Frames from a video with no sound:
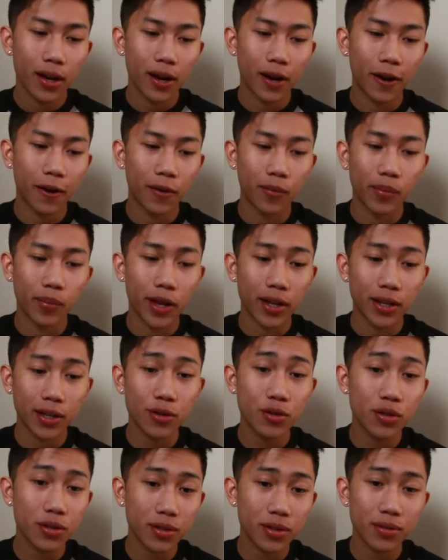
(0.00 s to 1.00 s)
and
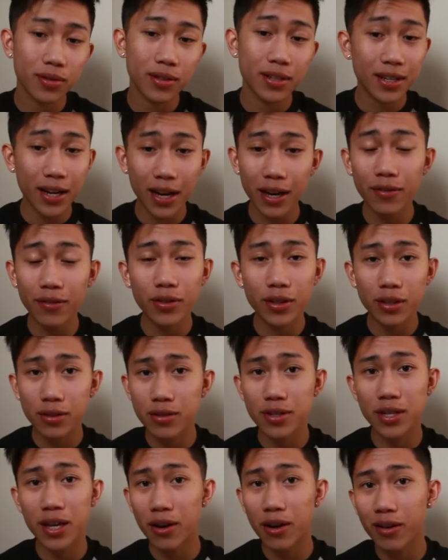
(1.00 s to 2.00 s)
he's kind of a
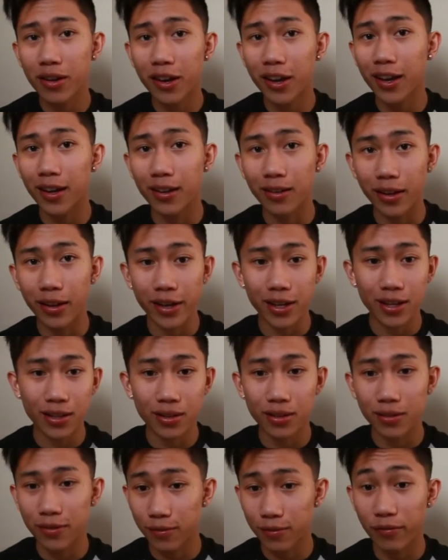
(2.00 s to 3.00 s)
scary kid. Like,
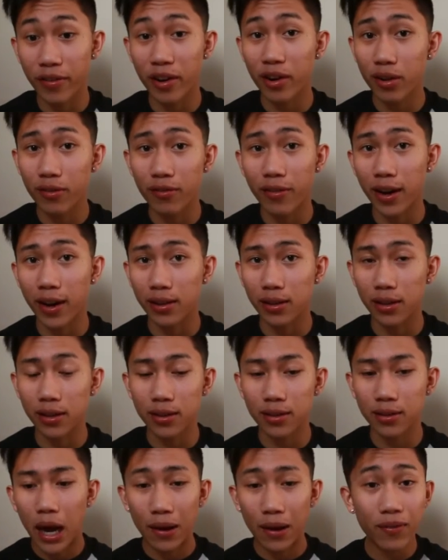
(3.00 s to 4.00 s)
he's very
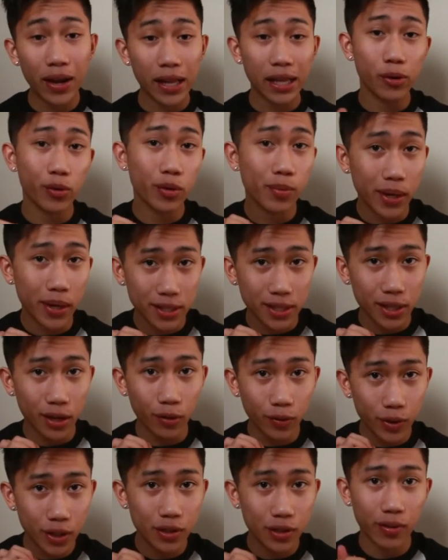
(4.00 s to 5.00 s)
violent. I'm violent with
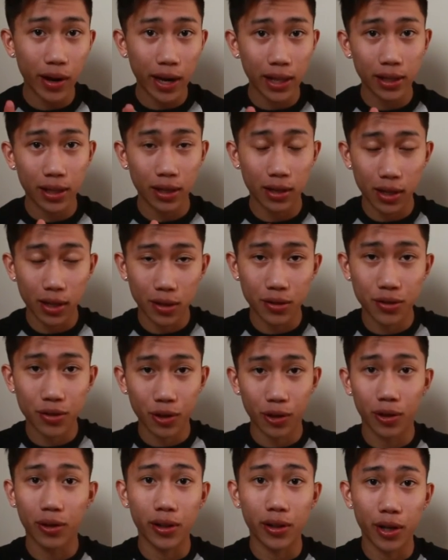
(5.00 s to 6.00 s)
myself, he's violent
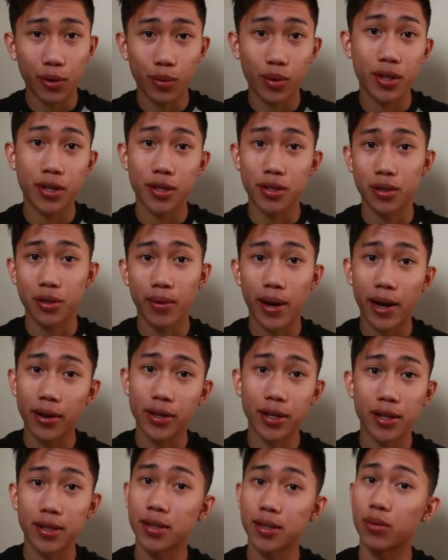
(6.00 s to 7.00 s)
externally with his
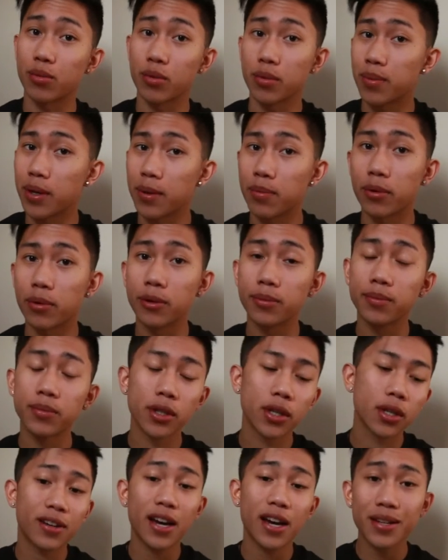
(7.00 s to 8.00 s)
surroundings and with people.
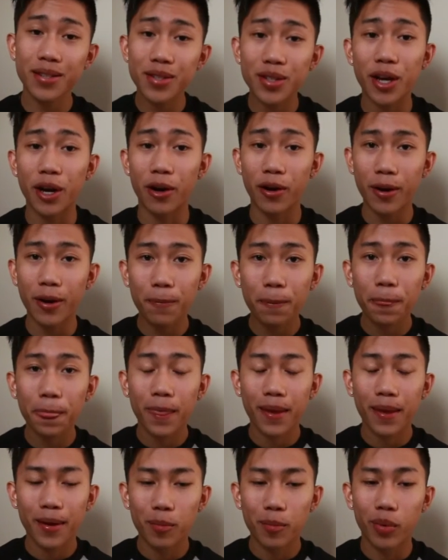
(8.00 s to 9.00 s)
Kind of scary,
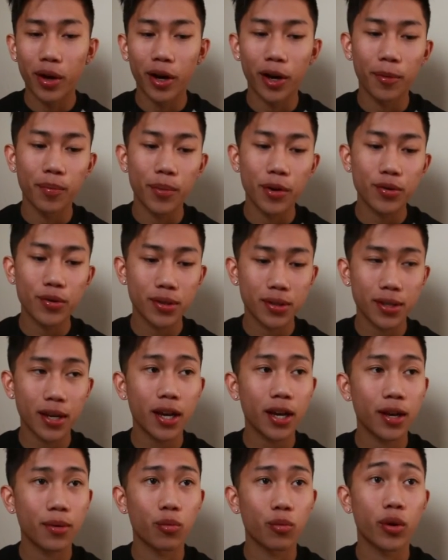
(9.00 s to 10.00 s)
but there's a
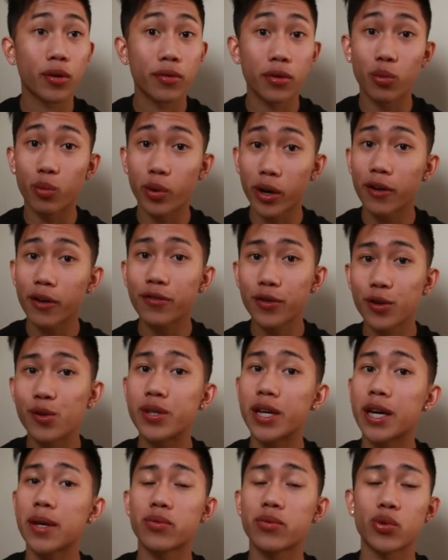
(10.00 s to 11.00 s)
time, one of the rare few
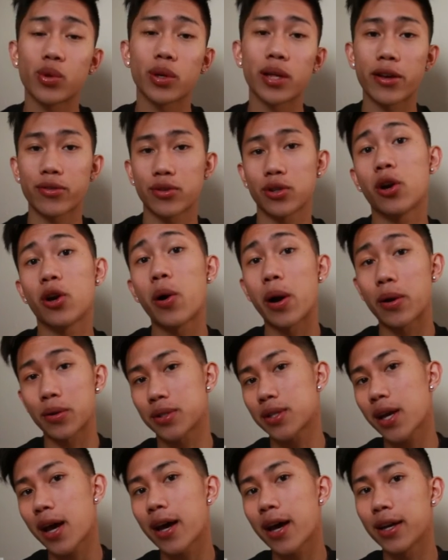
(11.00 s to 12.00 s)
times we were allowed to go
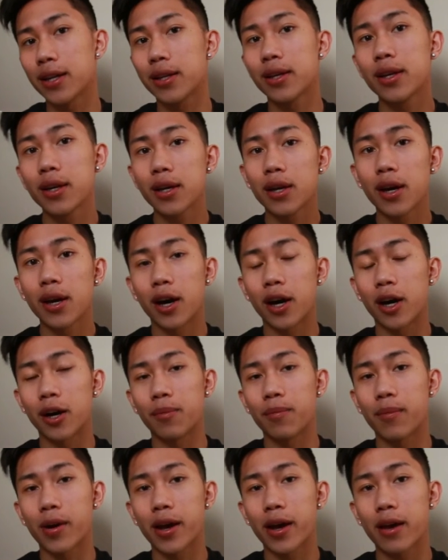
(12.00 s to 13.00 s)
outside,
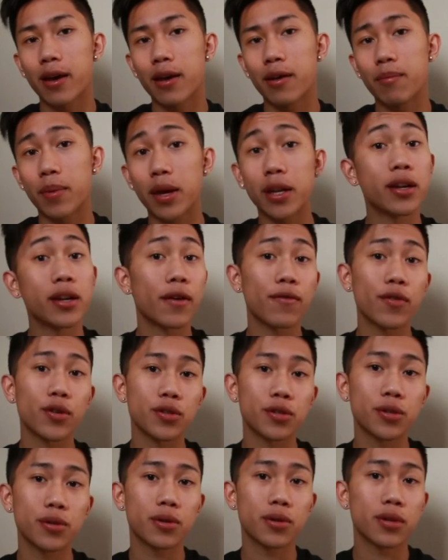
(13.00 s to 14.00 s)
I made an
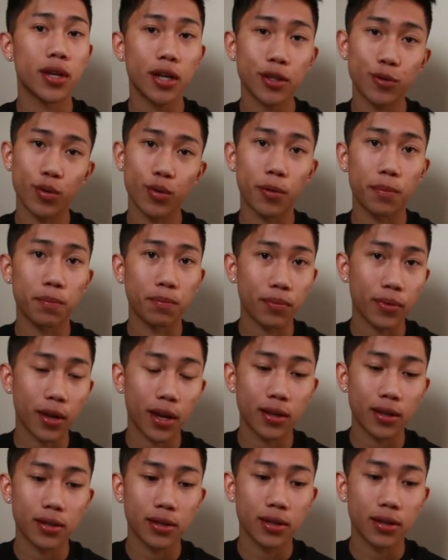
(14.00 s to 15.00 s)
effort to connect with him
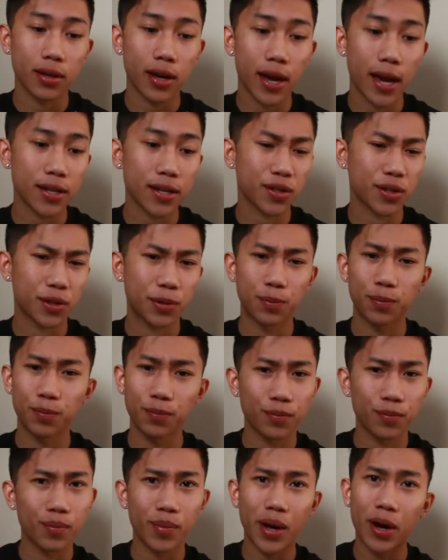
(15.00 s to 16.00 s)
and to ask him
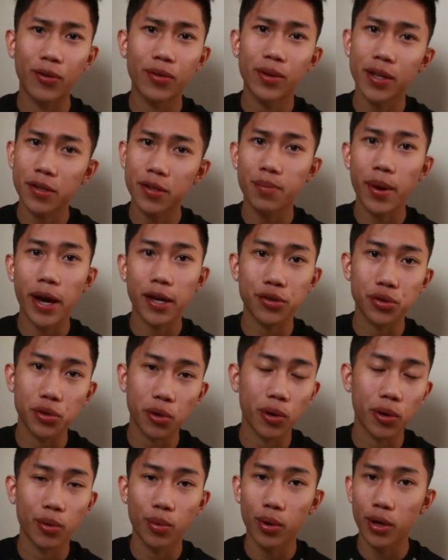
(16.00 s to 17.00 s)
about his
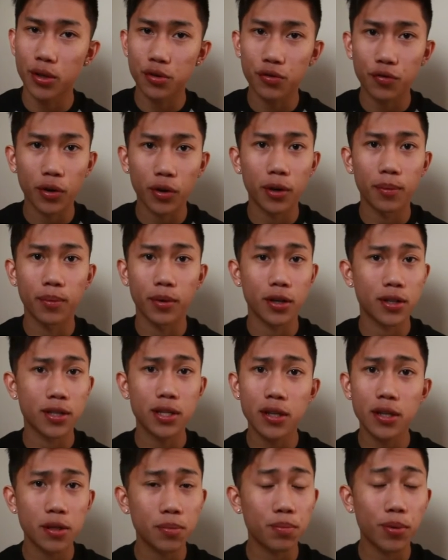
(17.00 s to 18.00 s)
backstory and where he's from, because he
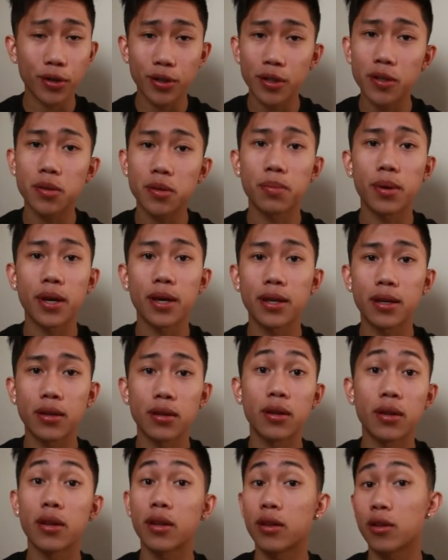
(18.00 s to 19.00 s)
doesn't participate
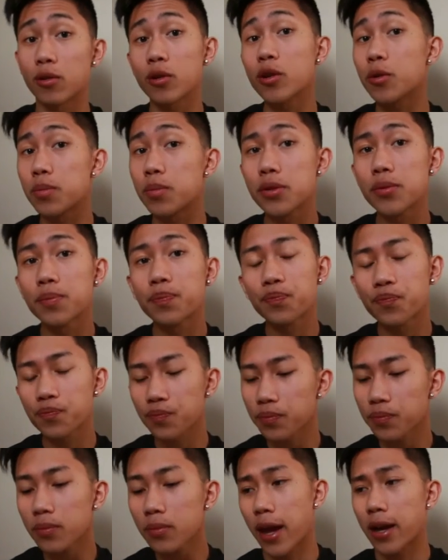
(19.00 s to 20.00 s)
in the groups.
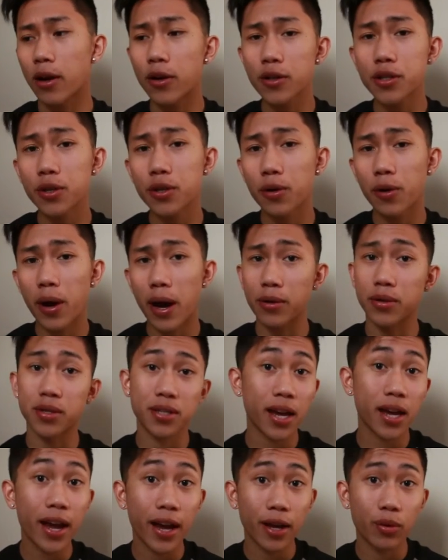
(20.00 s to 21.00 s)
And also
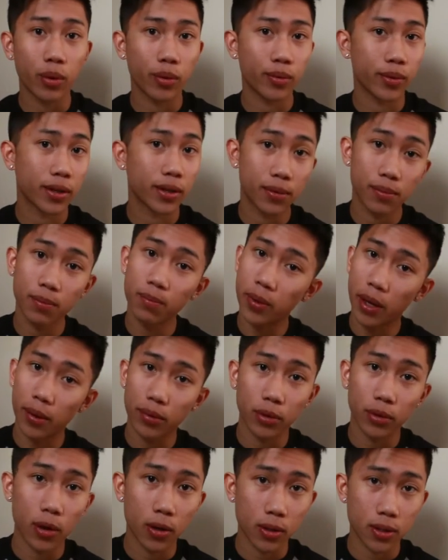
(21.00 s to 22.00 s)
outside, when we'd be
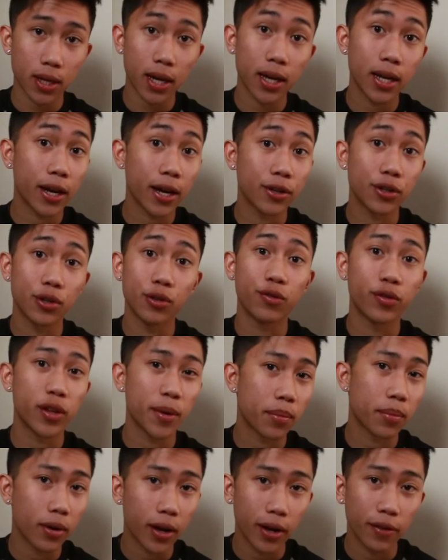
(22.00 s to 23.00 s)
able to go outside, I'd
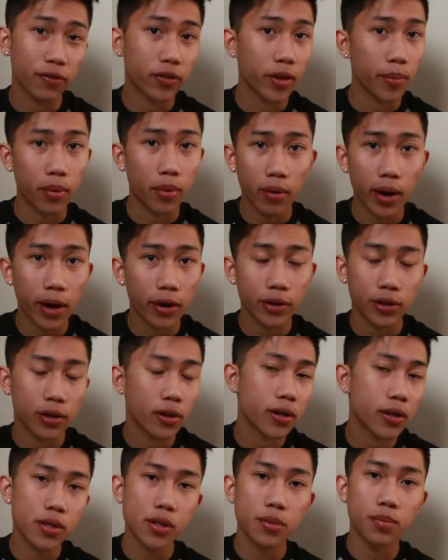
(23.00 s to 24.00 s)
flip around, you
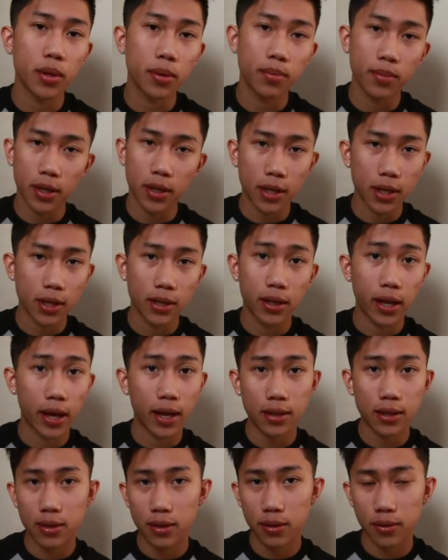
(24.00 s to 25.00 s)
know, I'd just be me, I'd
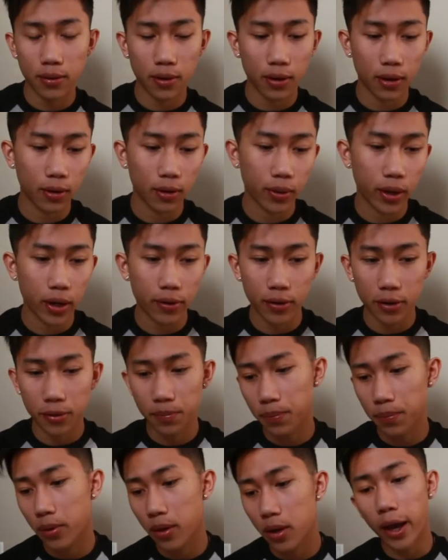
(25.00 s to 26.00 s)
dance, whatever.
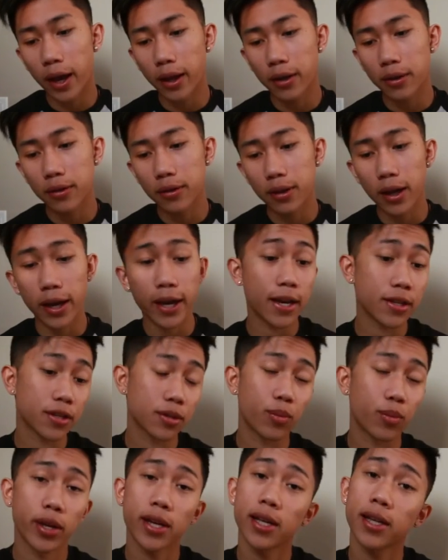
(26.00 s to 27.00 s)
And I asked
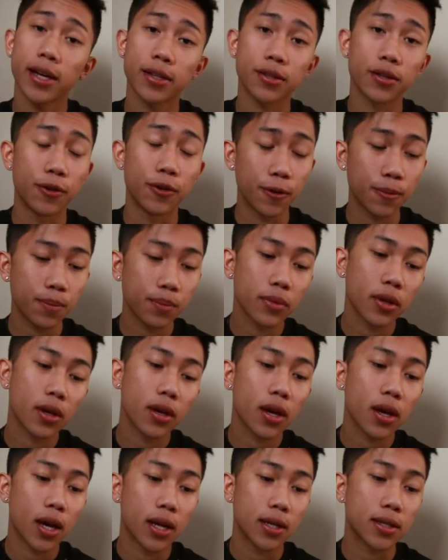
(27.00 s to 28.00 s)
him what he liked to do.
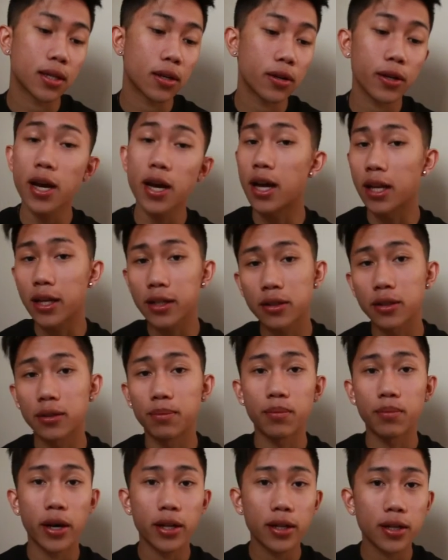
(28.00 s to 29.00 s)
And he said, oh yeah,
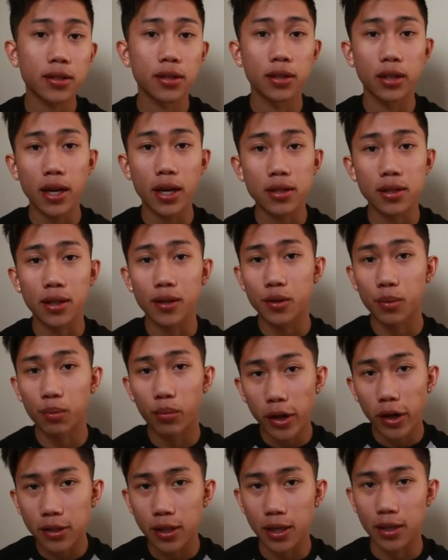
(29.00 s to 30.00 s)
I like to dance, I like to
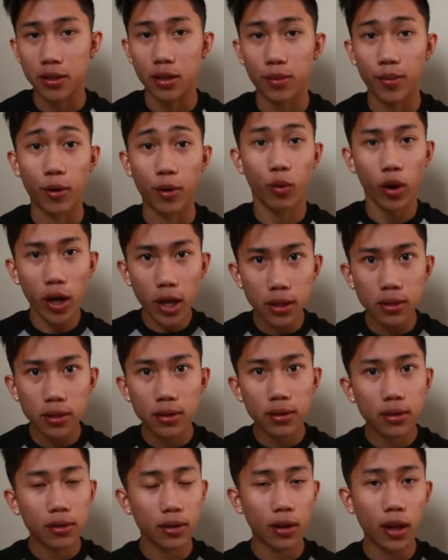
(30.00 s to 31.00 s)
break dance. I'm like, what?
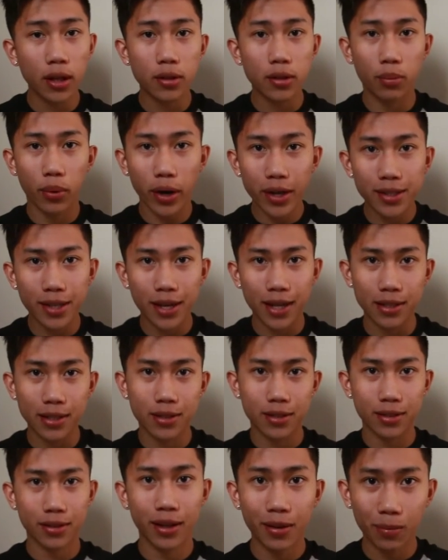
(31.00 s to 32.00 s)
You like to break
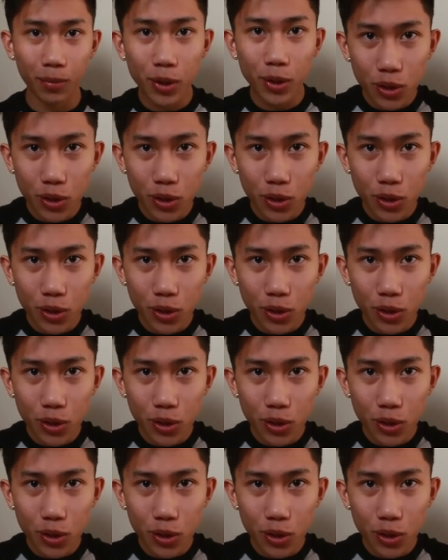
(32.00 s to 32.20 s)
dance? Like, me